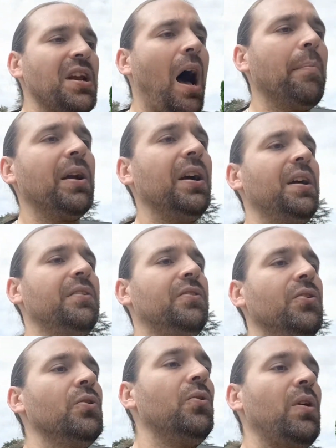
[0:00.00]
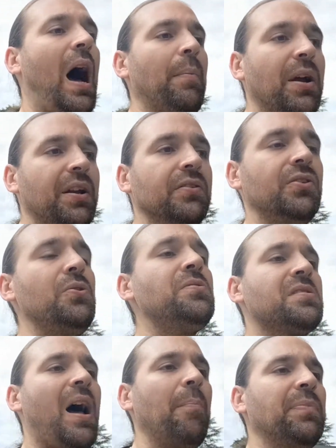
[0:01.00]
I'm going to do I'm going to do
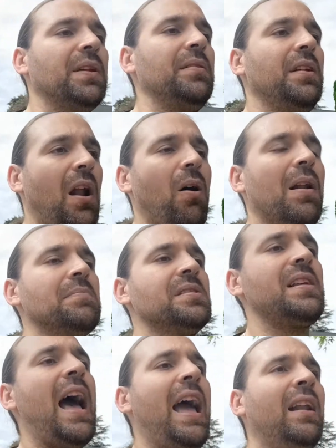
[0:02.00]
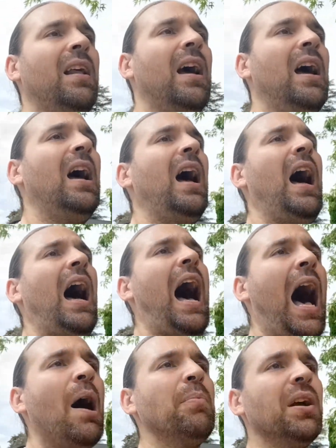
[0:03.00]
something. You know what I'm saying?
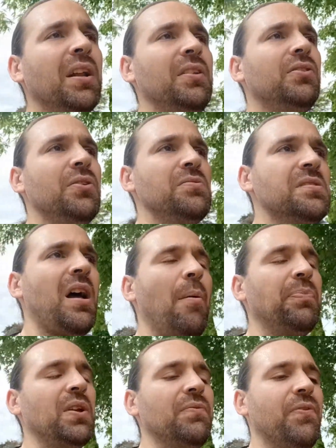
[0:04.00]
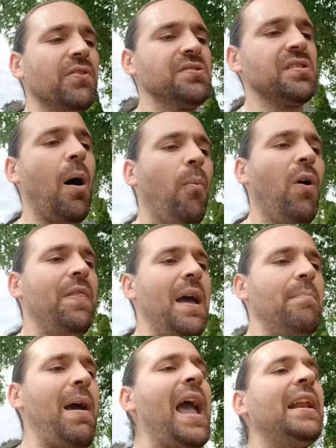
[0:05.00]
I'm going to do something for someone that
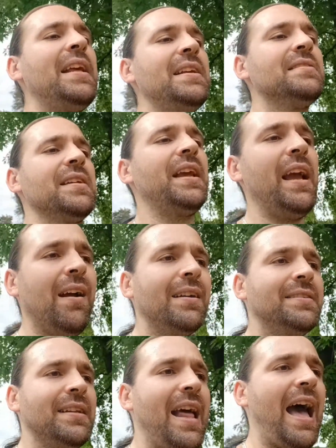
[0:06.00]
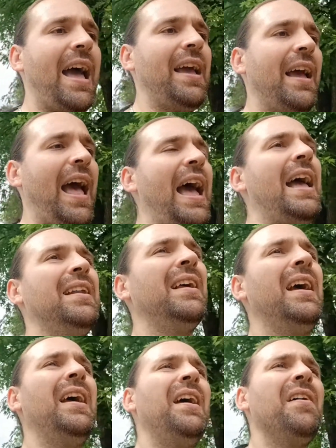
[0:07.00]
may need to hear it today. And
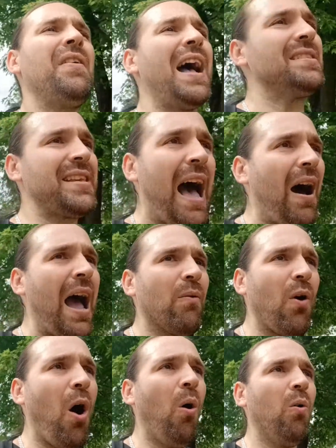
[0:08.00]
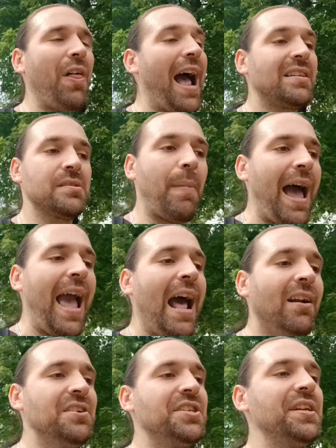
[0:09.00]
that's how I roll. That's my
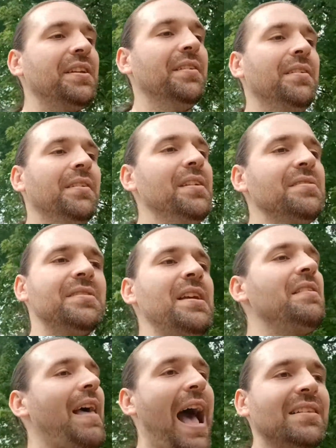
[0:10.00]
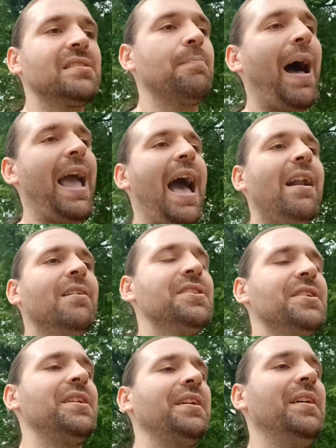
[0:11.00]
energy. You see, that's my
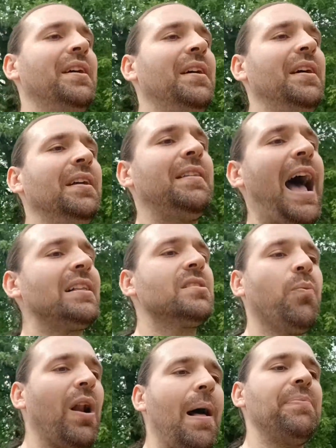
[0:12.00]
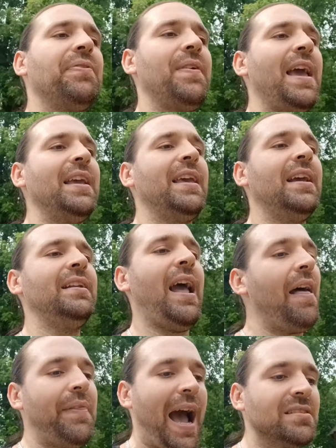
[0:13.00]
energy. That's what I'm thinking
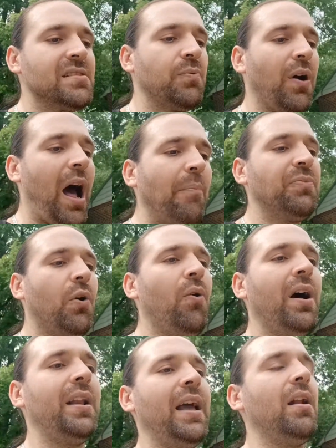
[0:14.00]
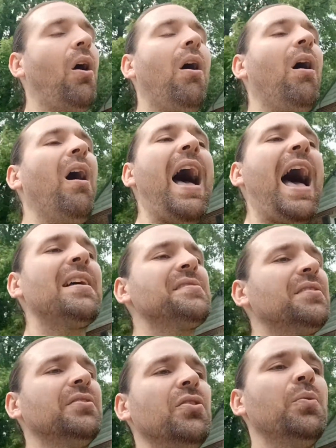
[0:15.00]
and that's what I'm doing. It all has
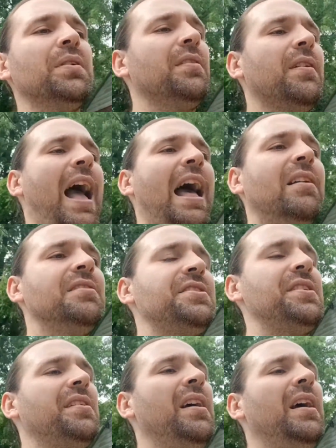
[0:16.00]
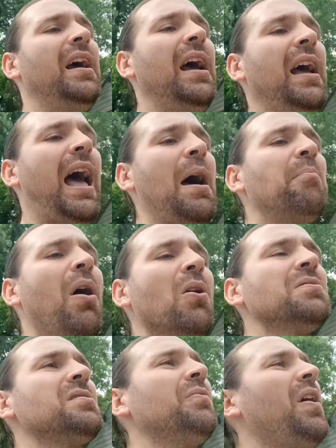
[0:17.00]
to do with your energy. And
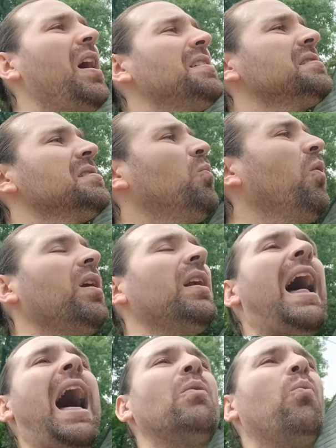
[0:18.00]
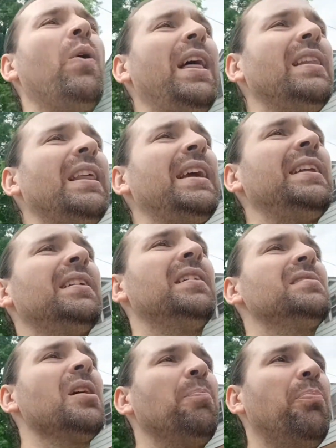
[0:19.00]
most of us, we're not willing
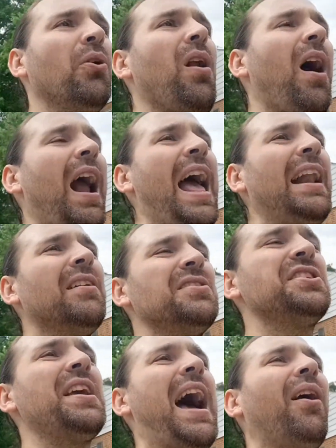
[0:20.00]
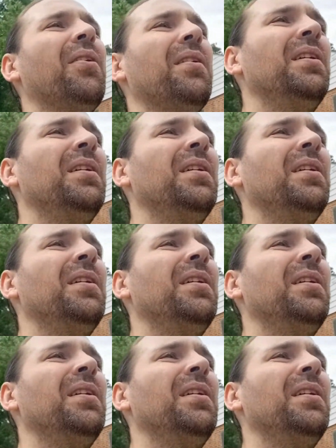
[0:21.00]
to put our energy out.